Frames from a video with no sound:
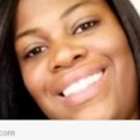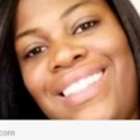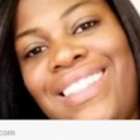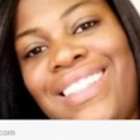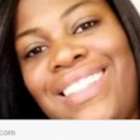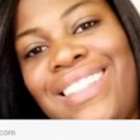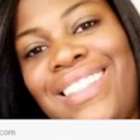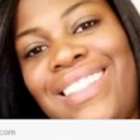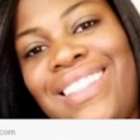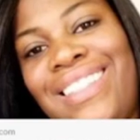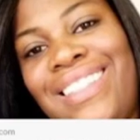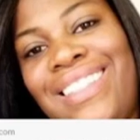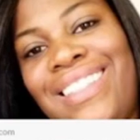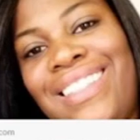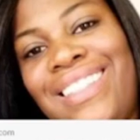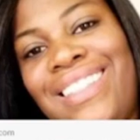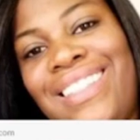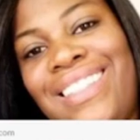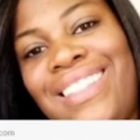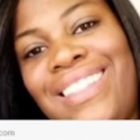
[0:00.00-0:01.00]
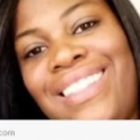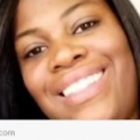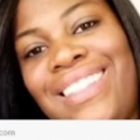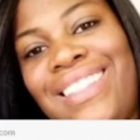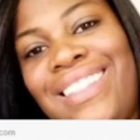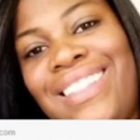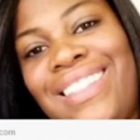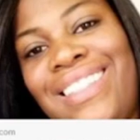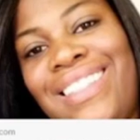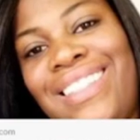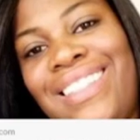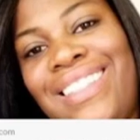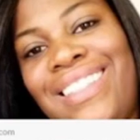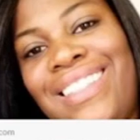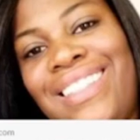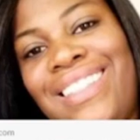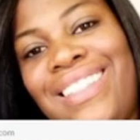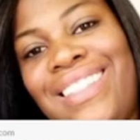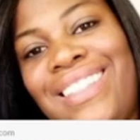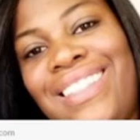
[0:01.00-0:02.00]

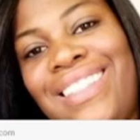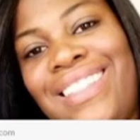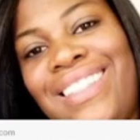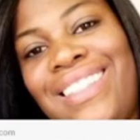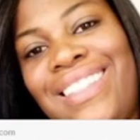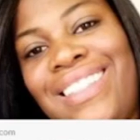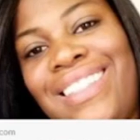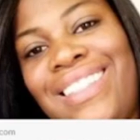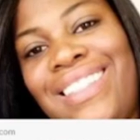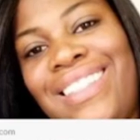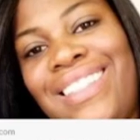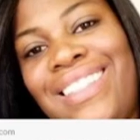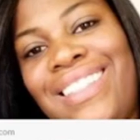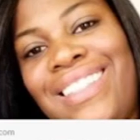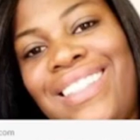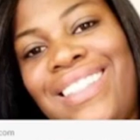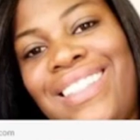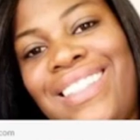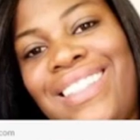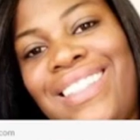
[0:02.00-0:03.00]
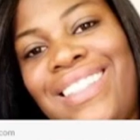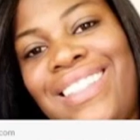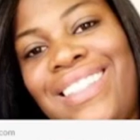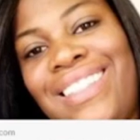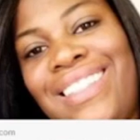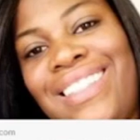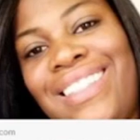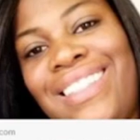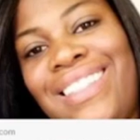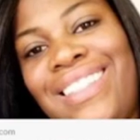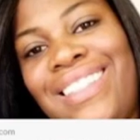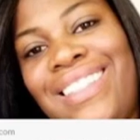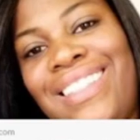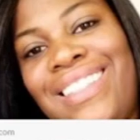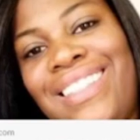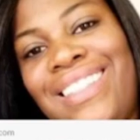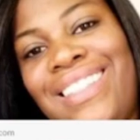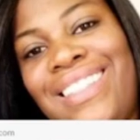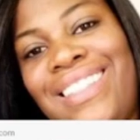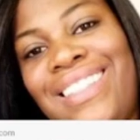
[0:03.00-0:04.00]

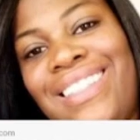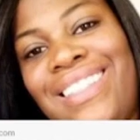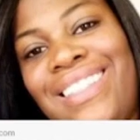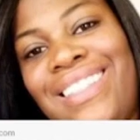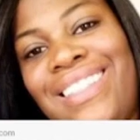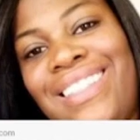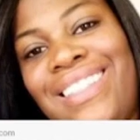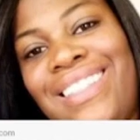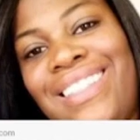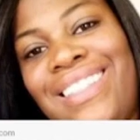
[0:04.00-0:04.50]
(silent)